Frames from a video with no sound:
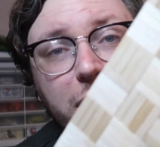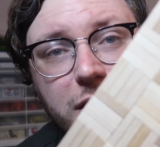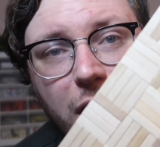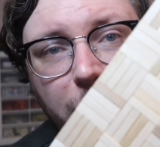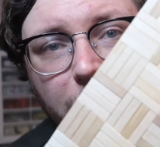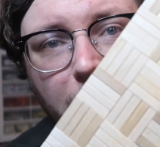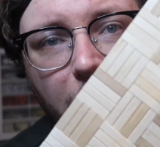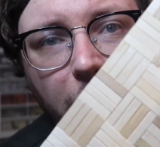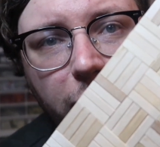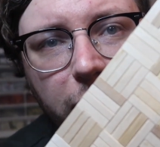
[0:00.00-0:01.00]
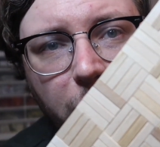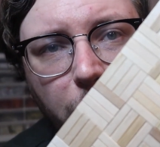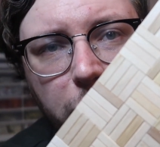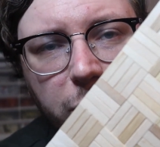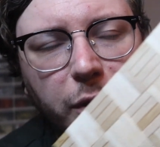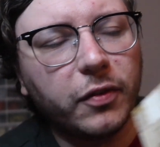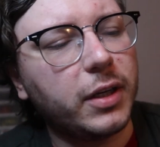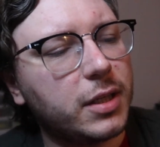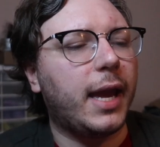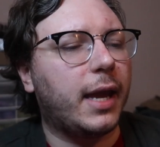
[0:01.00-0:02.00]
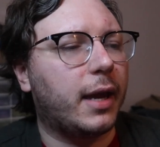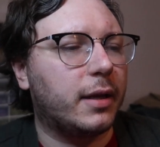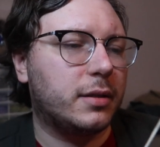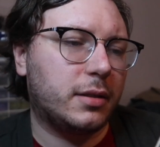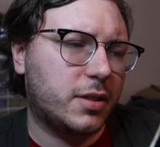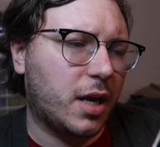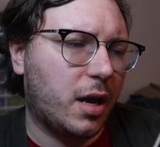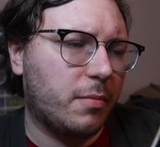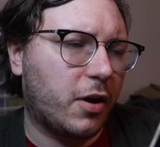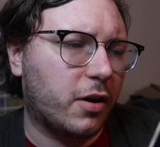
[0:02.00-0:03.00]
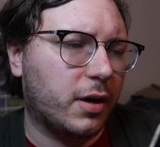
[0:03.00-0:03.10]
some of the corners are perfect and some are